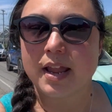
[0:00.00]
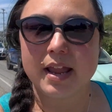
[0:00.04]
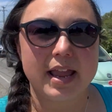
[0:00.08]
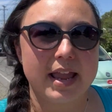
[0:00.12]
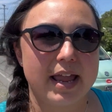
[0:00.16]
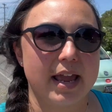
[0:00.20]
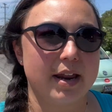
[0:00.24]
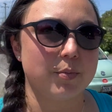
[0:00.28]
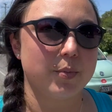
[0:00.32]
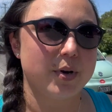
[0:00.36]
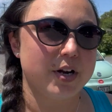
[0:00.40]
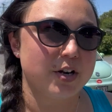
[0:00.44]

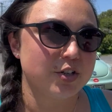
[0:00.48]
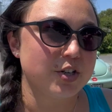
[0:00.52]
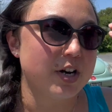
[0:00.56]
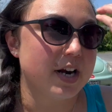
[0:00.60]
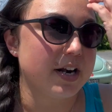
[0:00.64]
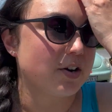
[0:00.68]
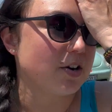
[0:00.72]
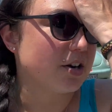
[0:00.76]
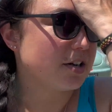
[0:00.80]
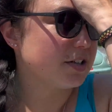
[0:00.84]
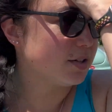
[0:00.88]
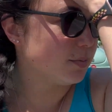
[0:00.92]
and we are trying
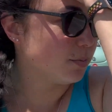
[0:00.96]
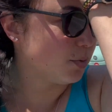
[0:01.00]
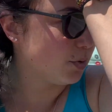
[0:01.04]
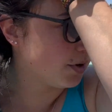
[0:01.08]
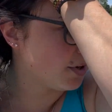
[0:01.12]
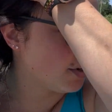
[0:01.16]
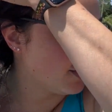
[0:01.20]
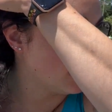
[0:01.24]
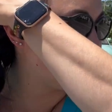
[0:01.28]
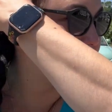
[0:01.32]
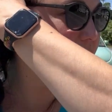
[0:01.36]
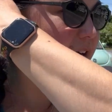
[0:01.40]
to cross the
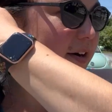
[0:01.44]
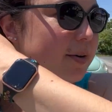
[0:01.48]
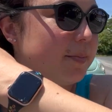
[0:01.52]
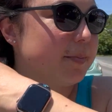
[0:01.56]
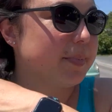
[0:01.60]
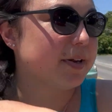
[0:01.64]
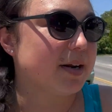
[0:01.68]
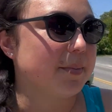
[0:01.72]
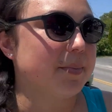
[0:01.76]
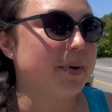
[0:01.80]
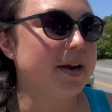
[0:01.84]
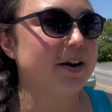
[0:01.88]
border here,
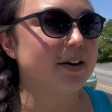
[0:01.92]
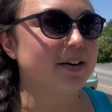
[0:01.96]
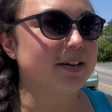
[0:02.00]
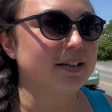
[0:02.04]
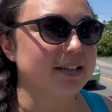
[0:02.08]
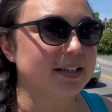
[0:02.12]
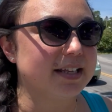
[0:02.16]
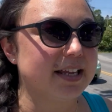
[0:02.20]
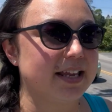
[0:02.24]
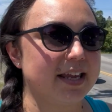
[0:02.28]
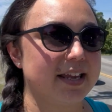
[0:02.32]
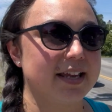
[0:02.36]
but
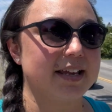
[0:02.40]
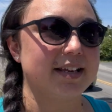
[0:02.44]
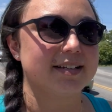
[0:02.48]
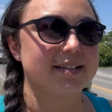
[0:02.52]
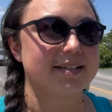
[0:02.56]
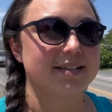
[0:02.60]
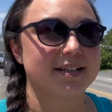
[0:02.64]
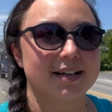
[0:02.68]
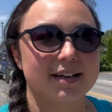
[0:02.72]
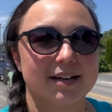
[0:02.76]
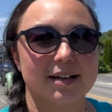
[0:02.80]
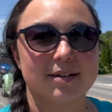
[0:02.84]
apparently
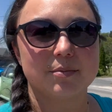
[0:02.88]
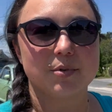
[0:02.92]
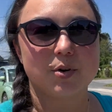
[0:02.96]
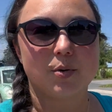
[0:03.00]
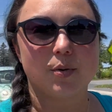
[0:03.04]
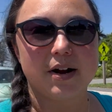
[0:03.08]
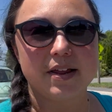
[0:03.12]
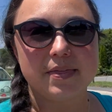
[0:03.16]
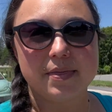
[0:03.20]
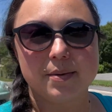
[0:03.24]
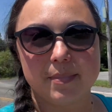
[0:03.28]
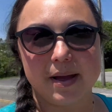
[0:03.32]
it's
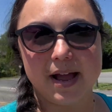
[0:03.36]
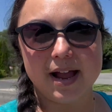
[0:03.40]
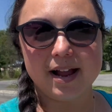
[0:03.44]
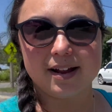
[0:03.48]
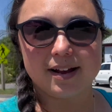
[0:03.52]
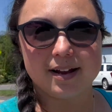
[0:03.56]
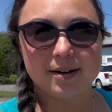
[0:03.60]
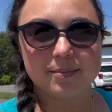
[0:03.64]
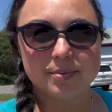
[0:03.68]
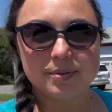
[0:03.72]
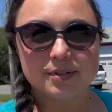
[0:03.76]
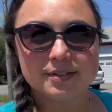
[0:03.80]
quite the
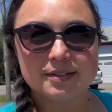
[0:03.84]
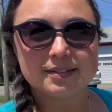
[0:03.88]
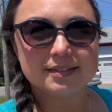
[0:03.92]
backup.